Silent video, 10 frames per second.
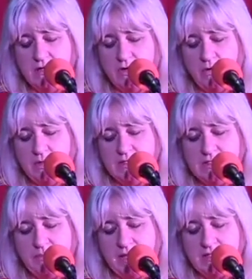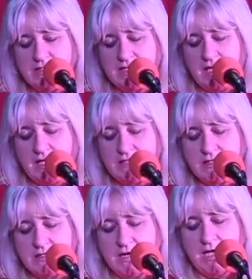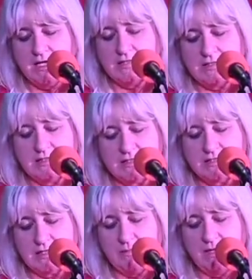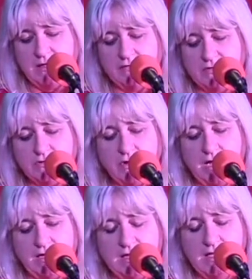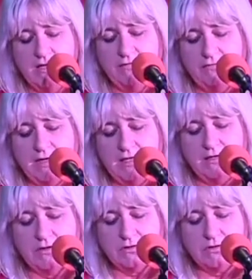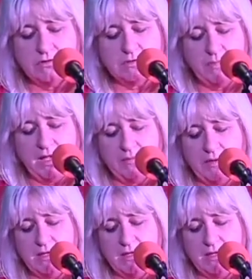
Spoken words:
No one spends days and nights in the stomach of a truck, feeding on newspaper,